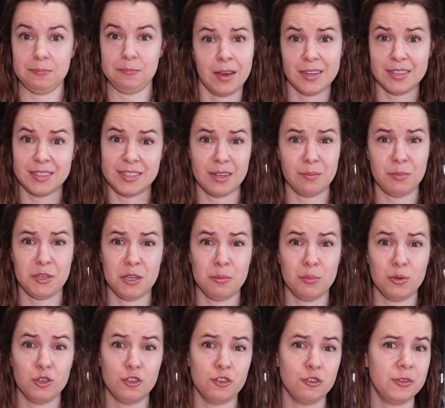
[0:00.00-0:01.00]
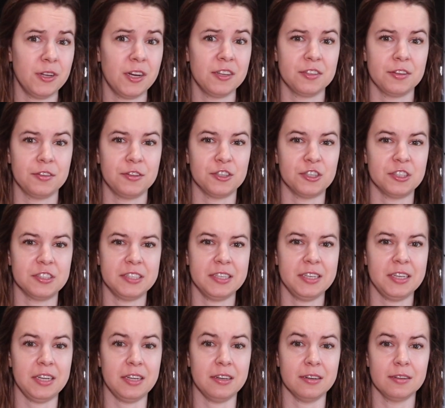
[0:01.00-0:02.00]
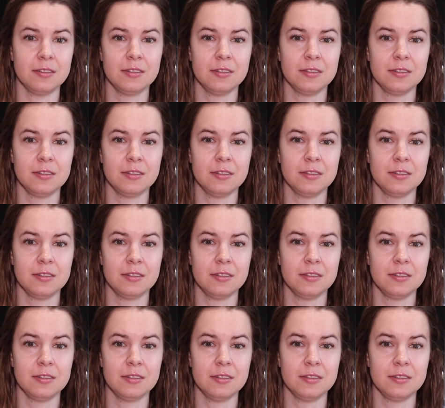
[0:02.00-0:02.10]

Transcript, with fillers: In September 2013,